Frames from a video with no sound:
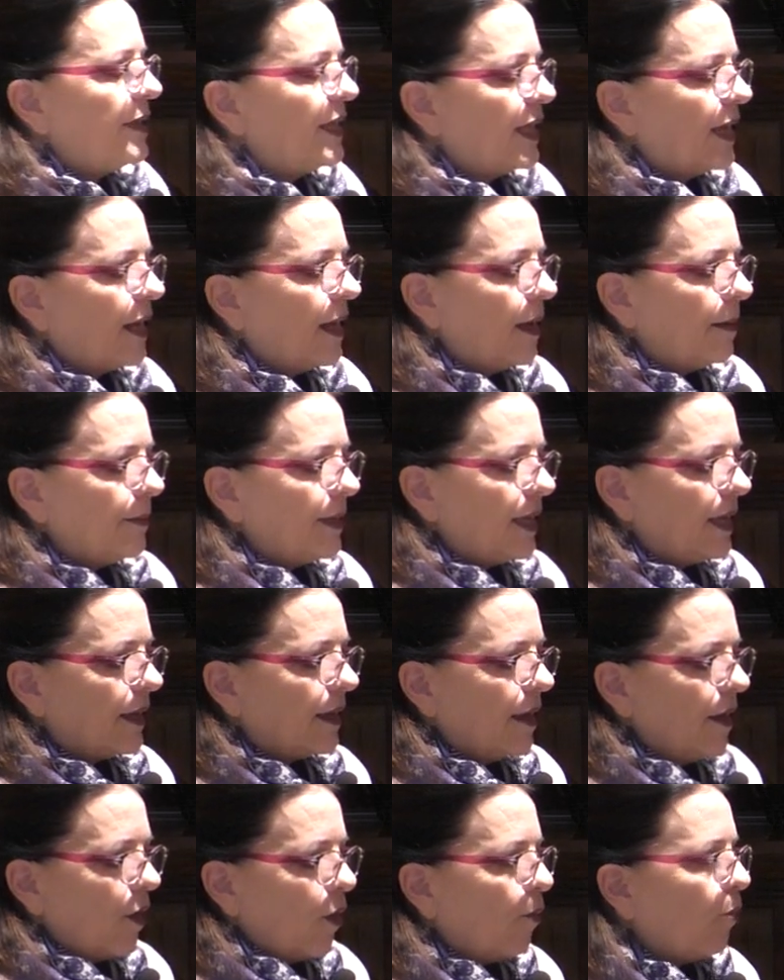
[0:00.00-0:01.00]
becoming
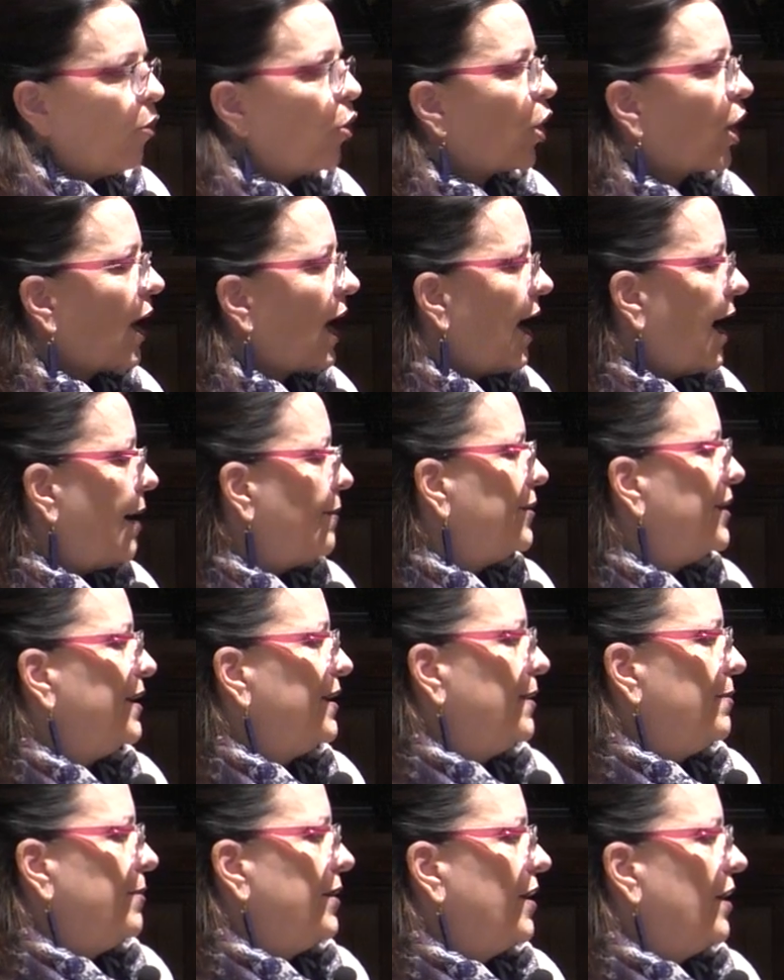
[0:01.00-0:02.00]
more common
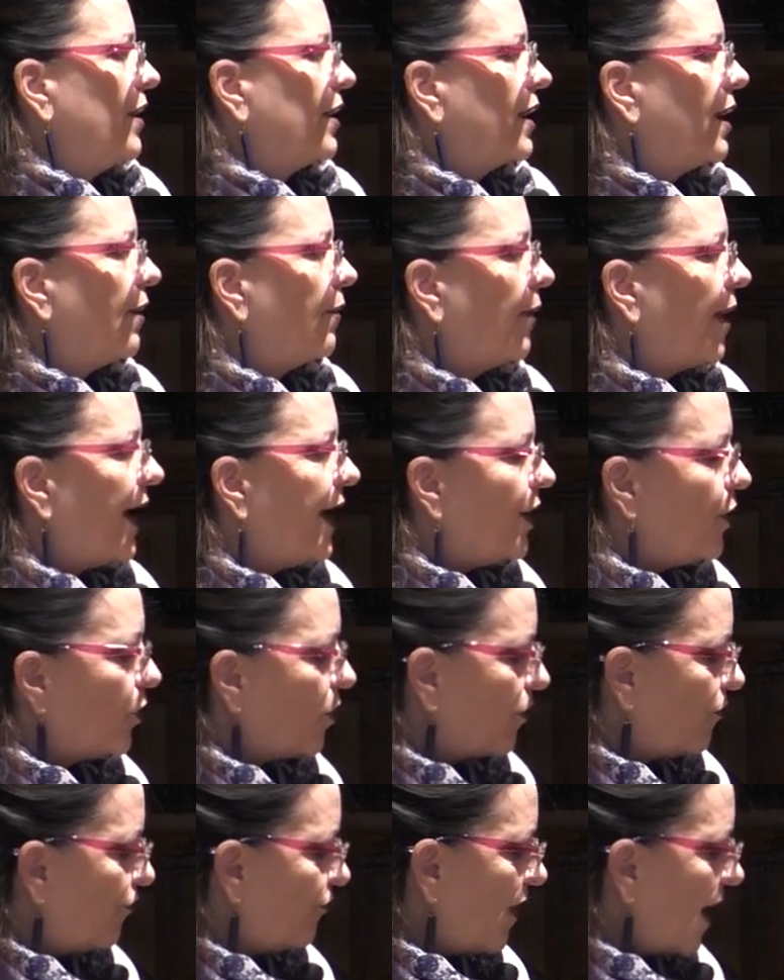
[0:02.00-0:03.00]
in America, right? You
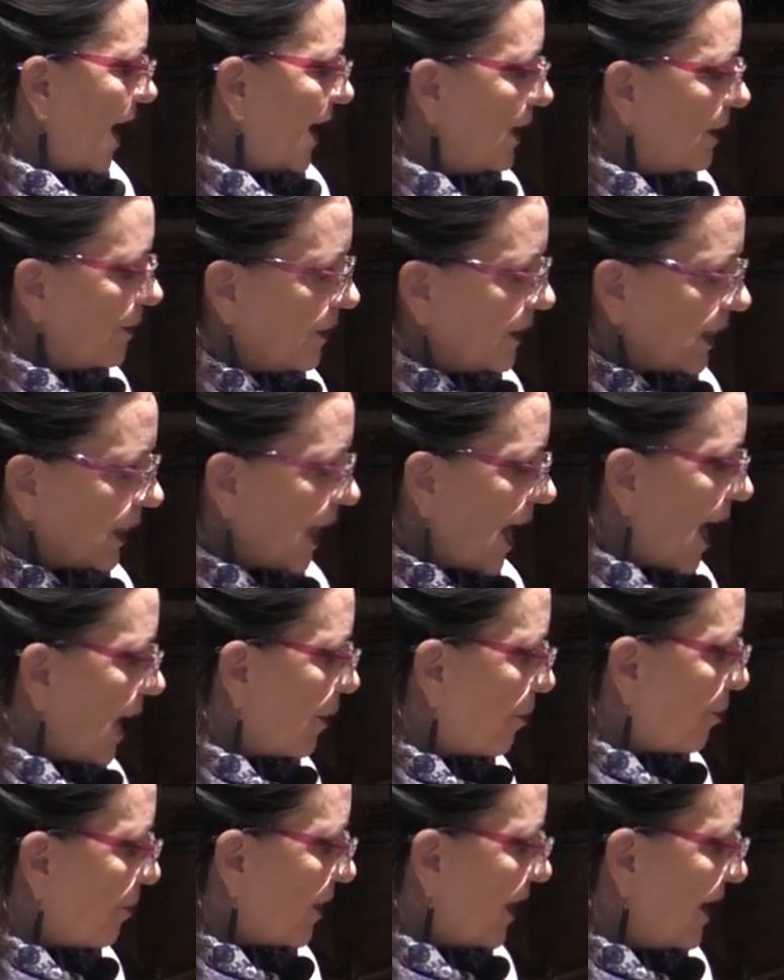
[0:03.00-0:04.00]
could find them in a lot
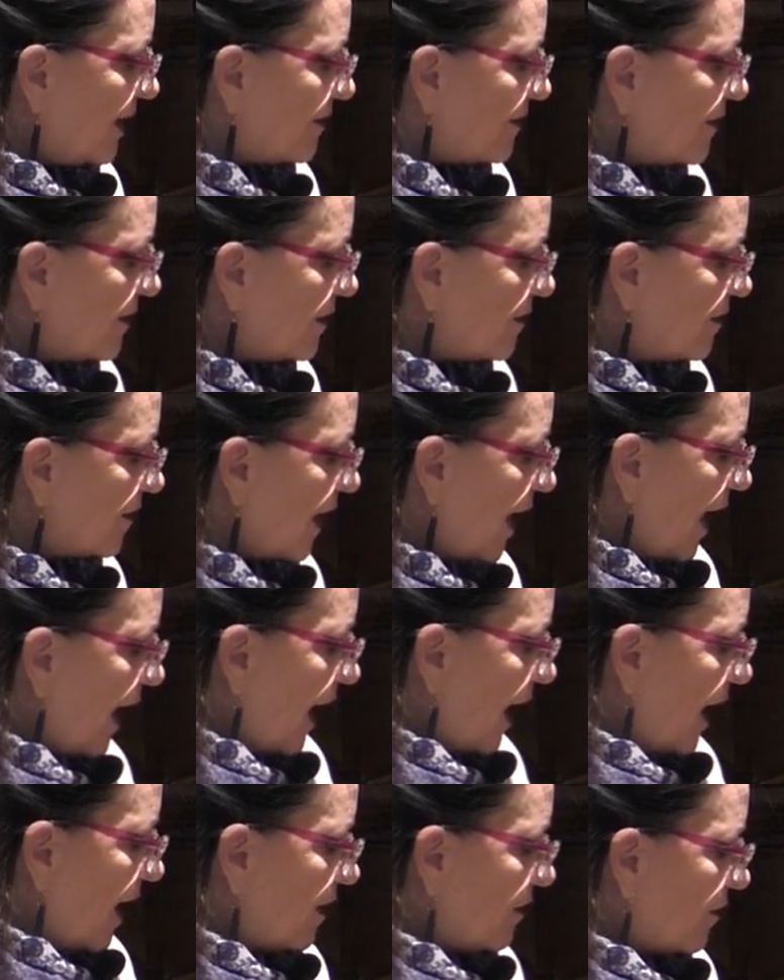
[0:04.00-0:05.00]
of places,
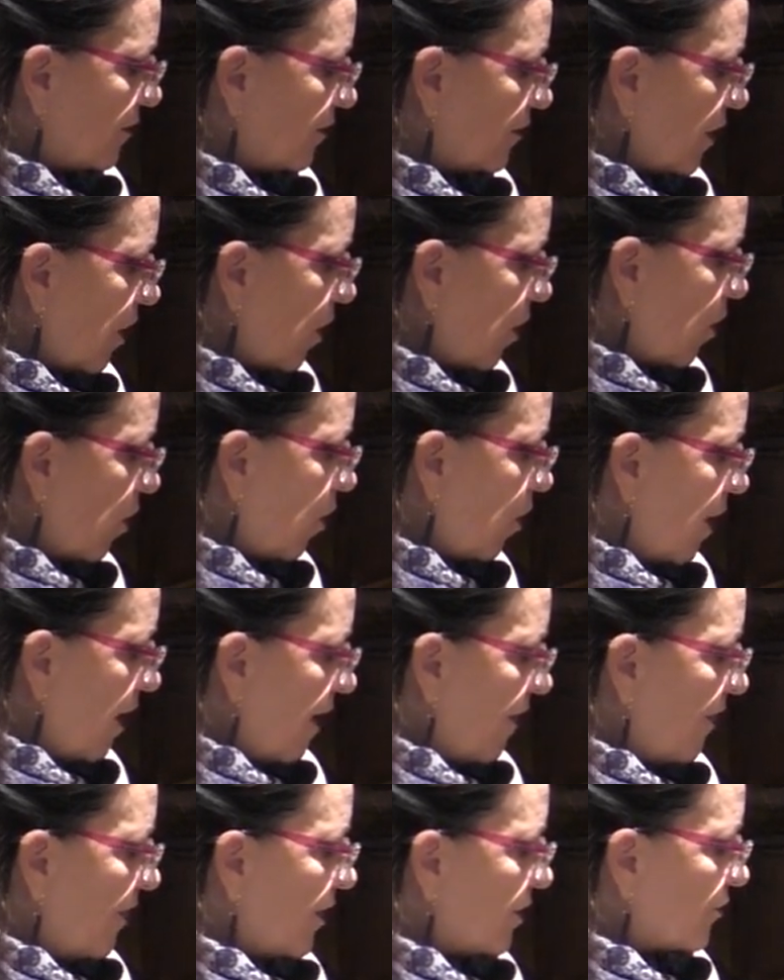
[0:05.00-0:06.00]
and so
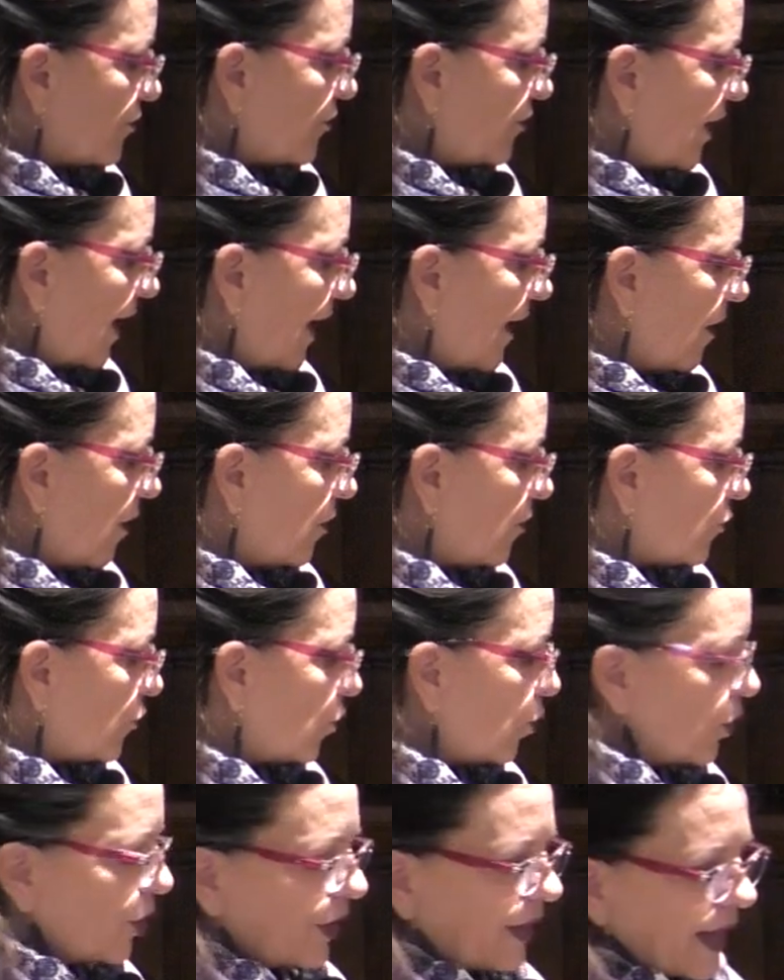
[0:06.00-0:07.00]
their sales
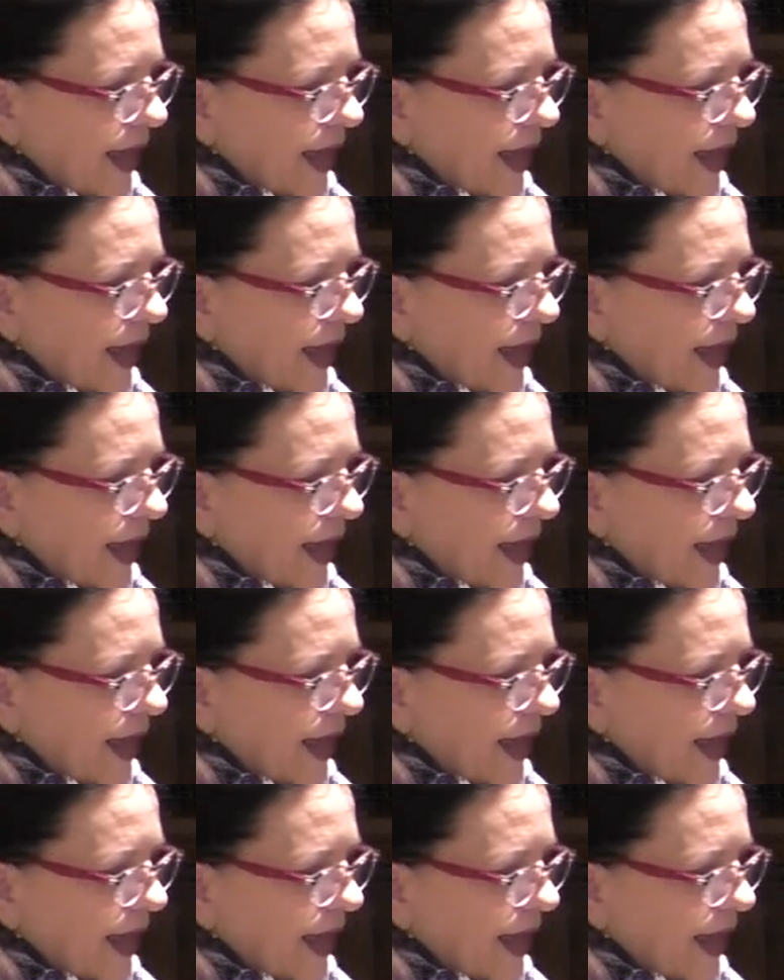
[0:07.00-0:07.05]
were